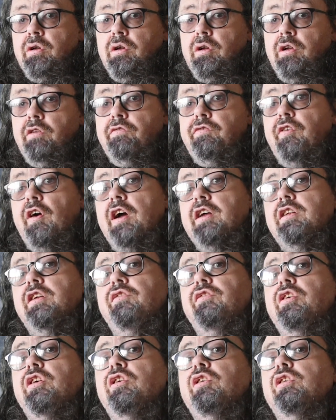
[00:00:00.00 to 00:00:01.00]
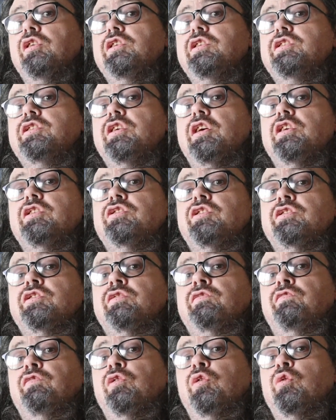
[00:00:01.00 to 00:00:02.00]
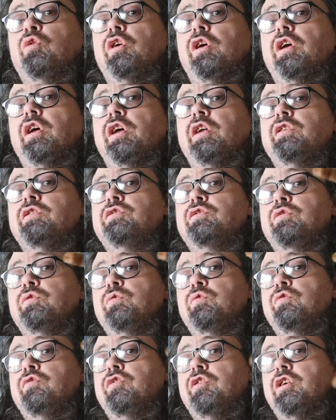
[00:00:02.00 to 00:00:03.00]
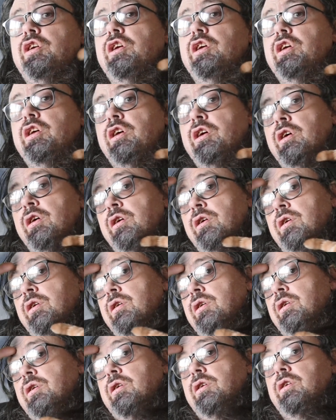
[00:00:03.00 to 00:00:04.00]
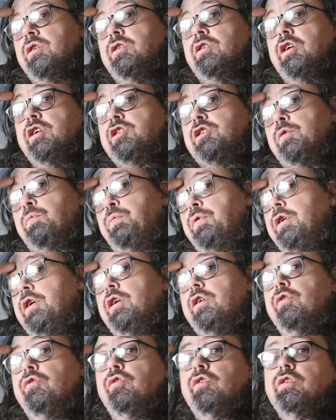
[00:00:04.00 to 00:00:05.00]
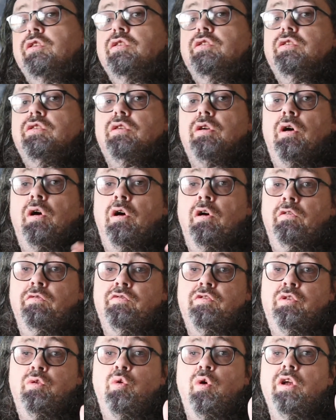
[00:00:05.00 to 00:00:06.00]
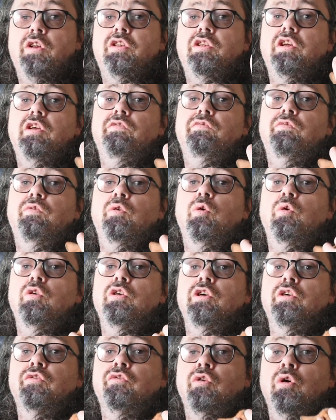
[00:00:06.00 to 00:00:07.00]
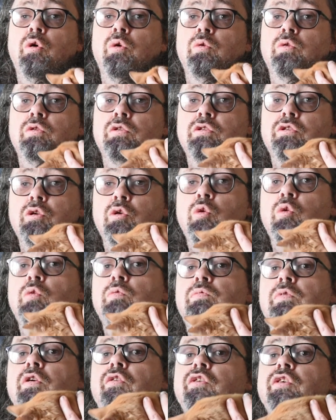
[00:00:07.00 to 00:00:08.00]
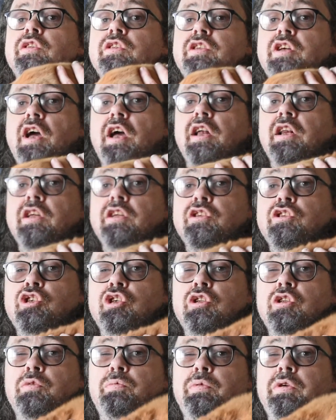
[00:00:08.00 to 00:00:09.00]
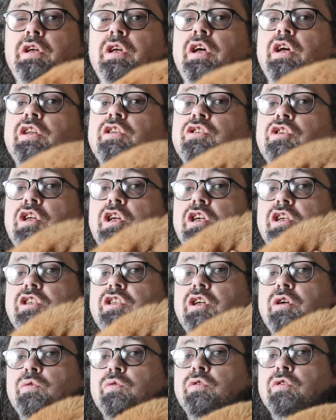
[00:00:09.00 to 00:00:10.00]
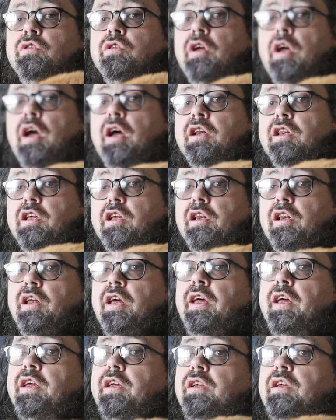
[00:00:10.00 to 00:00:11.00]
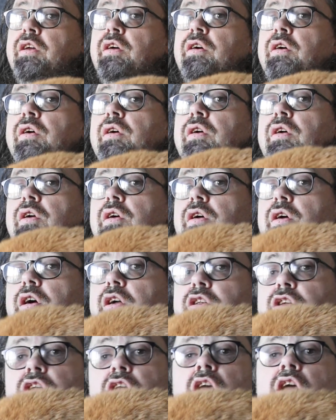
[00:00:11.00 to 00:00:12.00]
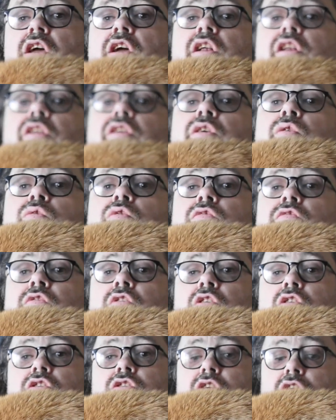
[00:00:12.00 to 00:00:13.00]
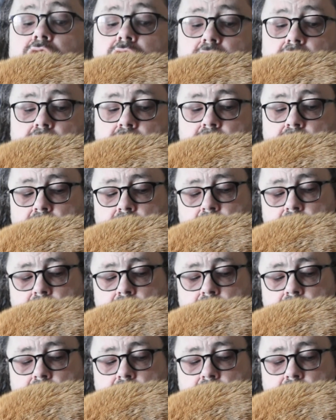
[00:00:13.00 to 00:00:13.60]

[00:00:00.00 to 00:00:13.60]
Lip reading: In fact, in the early stages of looking into the disappearance of 24-year-old uber-intelligent PhD student Annie Lay at Yale University,